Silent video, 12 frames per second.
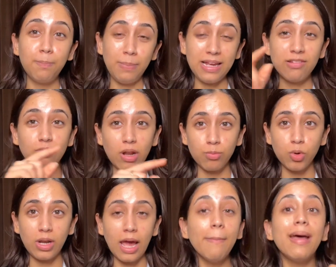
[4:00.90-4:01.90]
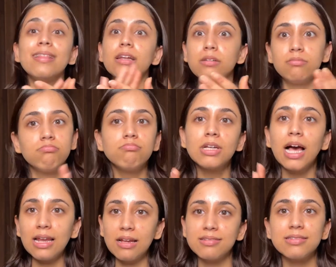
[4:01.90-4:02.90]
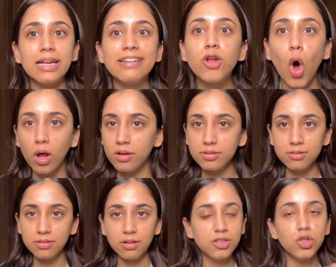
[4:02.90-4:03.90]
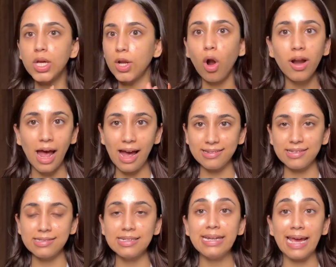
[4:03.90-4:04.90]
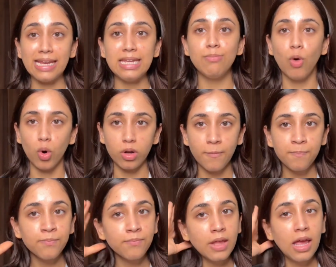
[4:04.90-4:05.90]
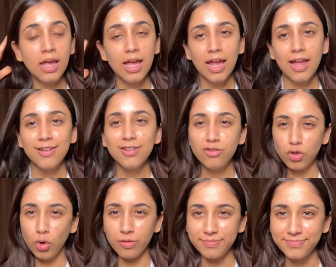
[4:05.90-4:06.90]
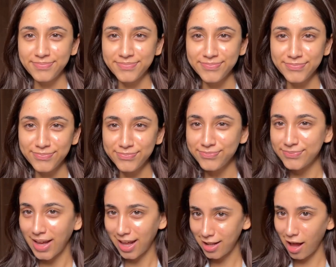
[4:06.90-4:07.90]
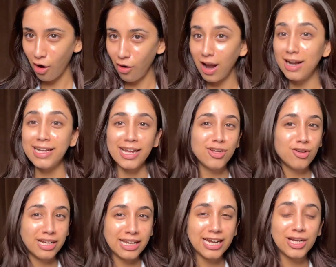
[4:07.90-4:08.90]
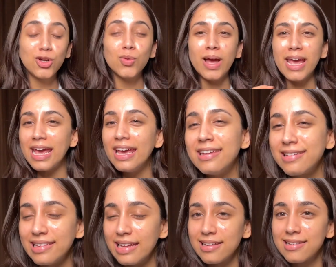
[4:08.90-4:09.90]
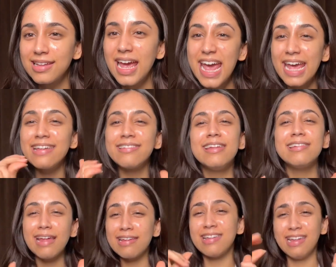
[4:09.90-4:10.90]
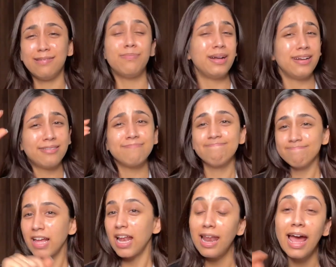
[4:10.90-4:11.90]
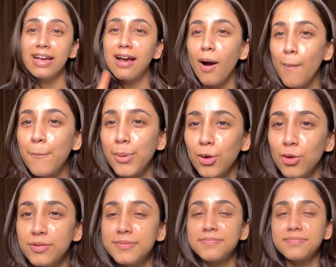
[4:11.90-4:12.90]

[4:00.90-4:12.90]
it plays one more time, and then khalas, it's gone. You cannot access it anymore. So now I'll tell you a trick to ace this assessment like a pro.